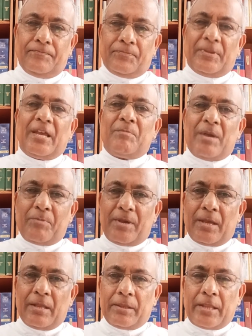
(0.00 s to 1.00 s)
They
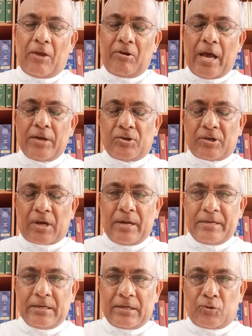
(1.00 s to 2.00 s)
will have
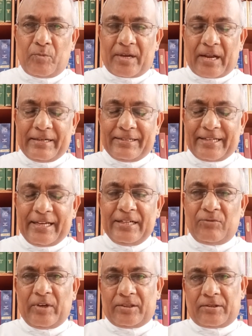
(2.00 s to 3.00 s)
to be
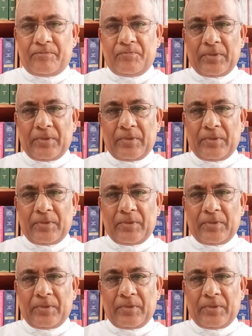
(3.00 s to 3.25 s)
content with